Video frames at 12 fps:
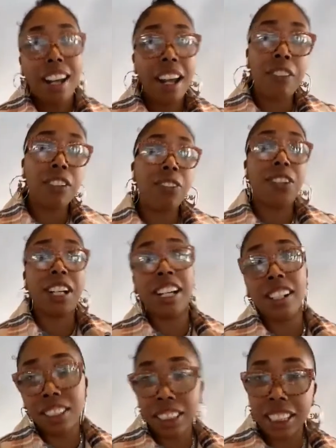everyone
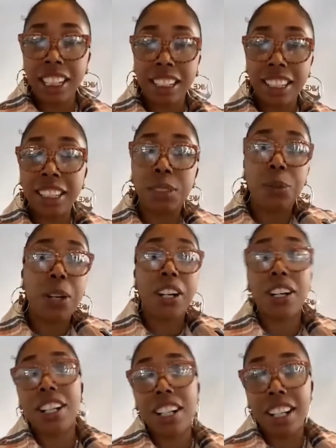else is
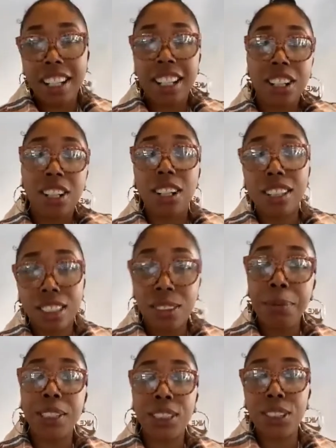wearing the clothes
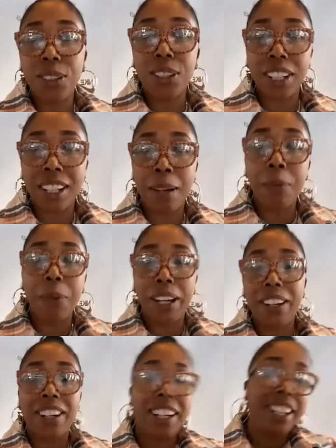from the store, and I'm
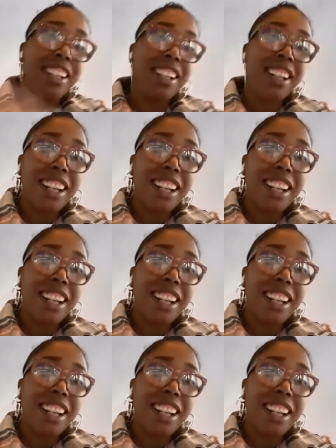wearing,